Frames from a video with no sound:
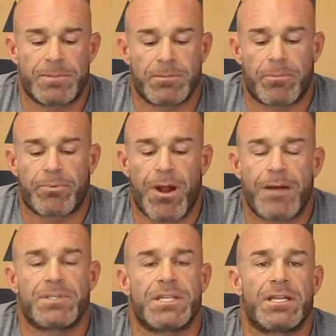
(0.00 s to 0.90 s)
people
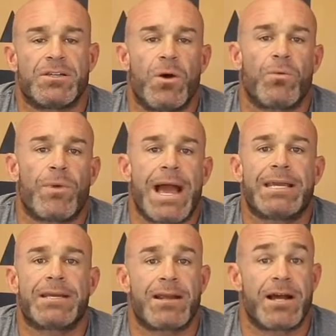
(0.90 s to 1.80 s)
problems that they don't
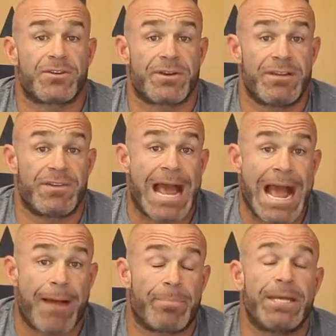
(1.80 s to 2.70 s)
recognize are even
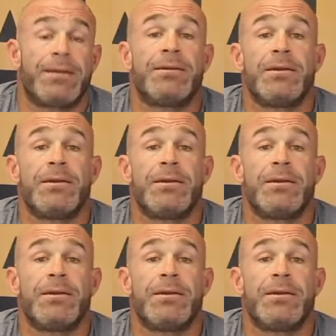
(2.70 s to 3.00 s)
happening.